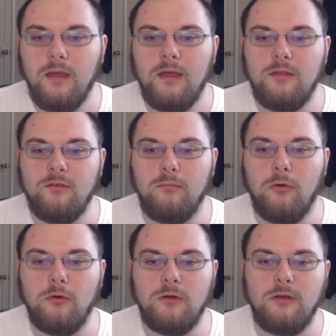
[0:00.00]
It's
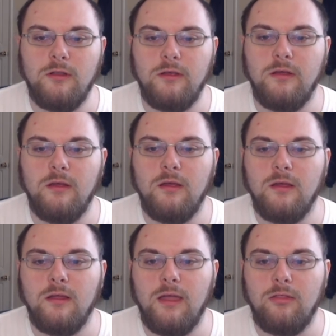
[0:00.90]
important to
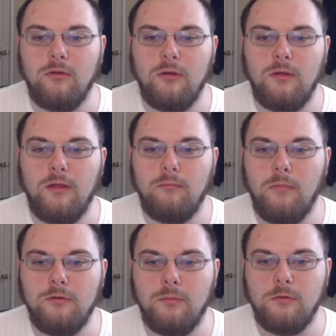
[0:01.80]
gather
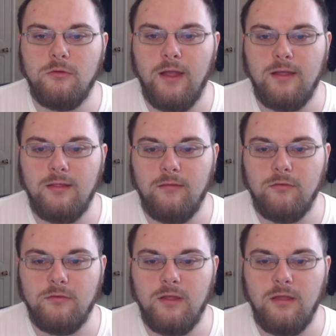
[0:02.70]
multiple dragon
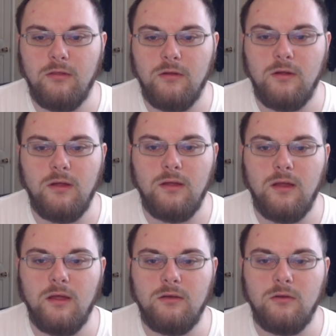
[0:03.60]
levels together
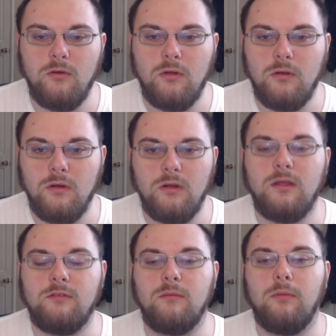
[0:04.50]
under, or
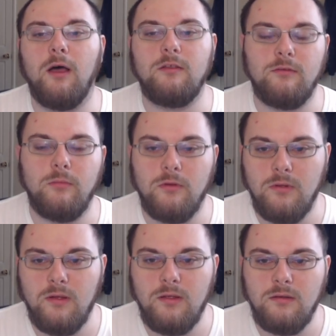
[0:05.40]
it's impossible
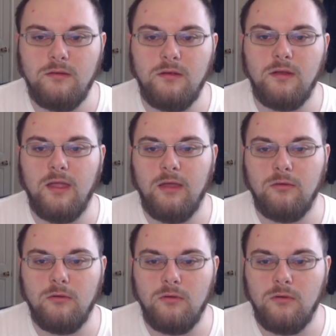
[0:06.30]
to
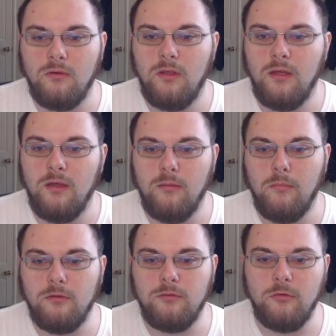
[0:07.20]
gather
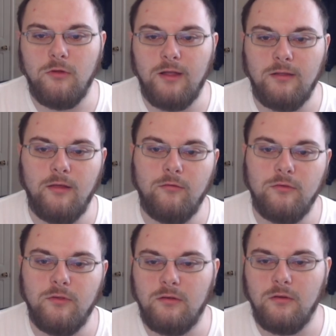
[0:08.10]
multiple dragon
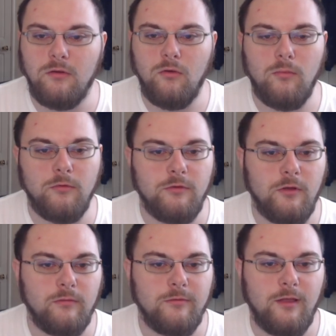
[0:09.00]
levels under normal
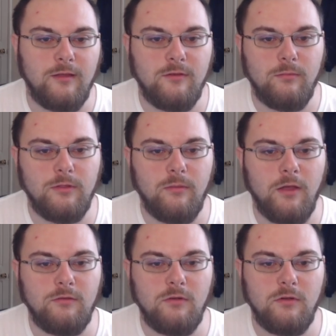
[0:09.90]
circumstances, but the
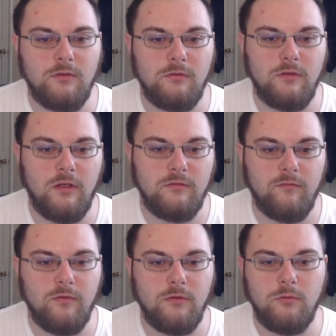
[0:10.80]
Monster Association,
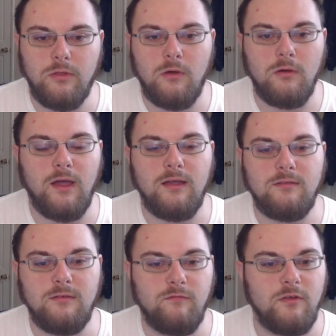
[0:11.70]
filled with all
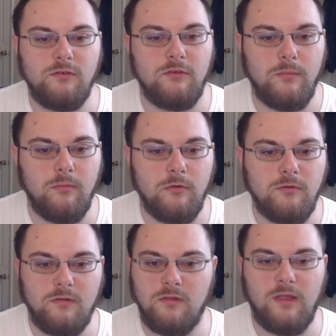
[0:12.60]
kinds of vicious members,
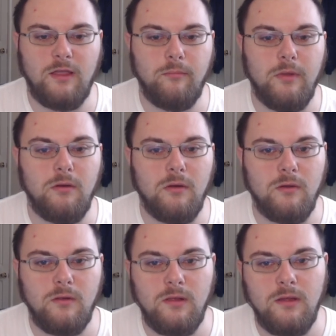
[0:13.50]
is like a
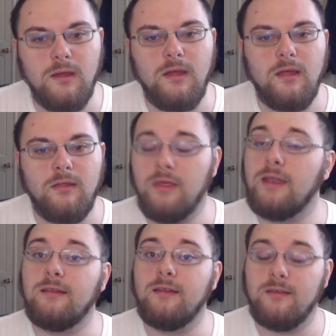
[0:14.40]
miracle. That
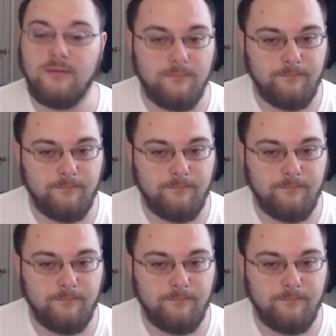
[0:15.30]
it is.